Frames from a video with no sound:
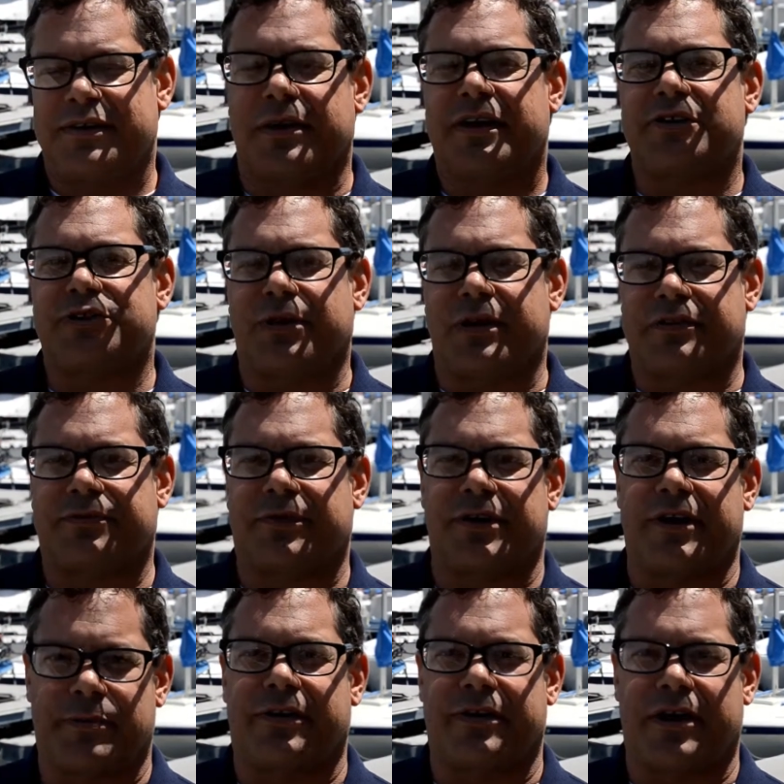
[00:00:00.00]
And join us for
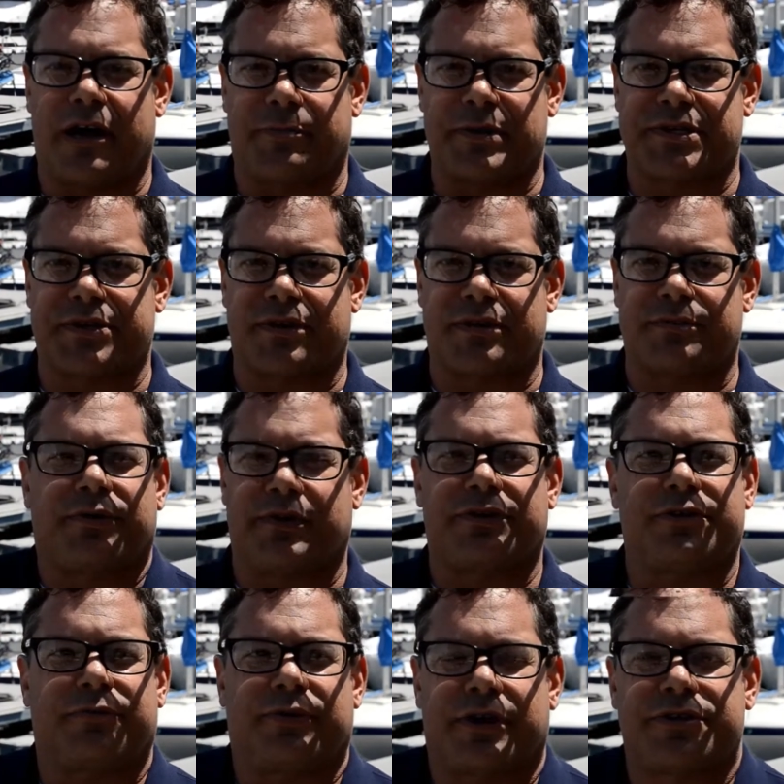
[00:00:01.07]
another episode
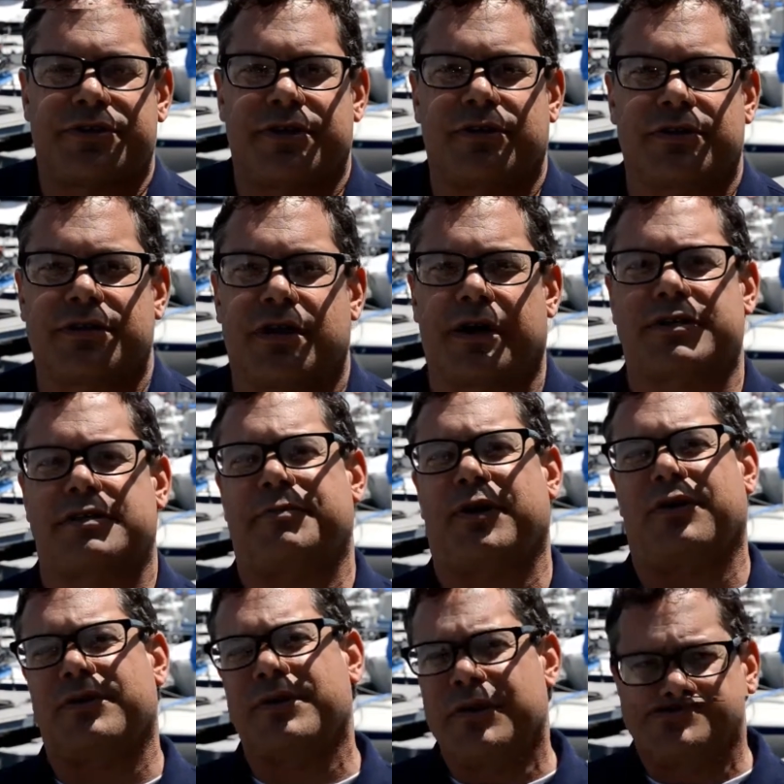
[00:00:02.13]
where Jill talks
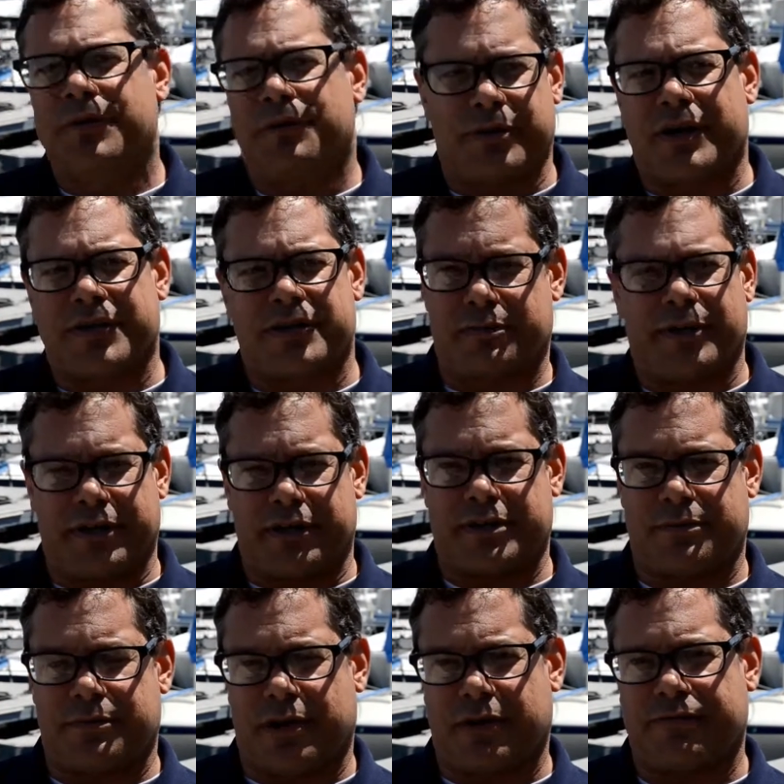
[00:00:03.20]
about why she really doesn't
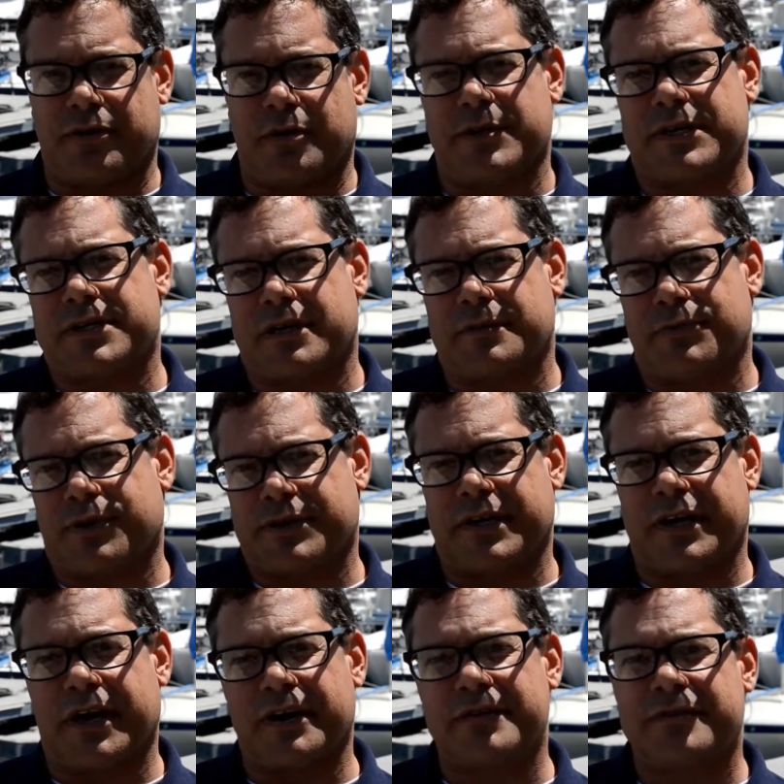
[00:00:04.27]
want to film this anymore today.